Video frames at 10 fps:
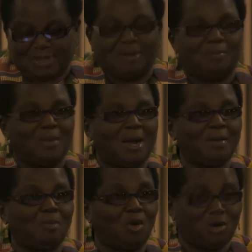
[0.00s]
My
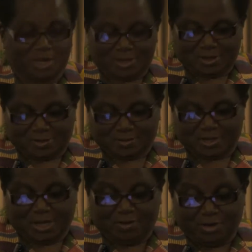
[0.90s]
morning,
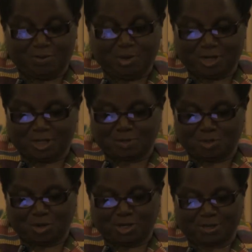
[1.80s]
everybody's
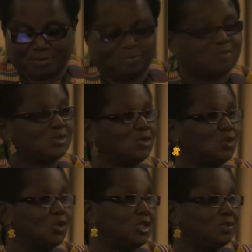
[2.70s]
morning,
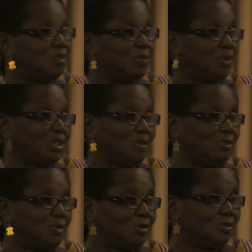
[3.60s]
wouldn't be possible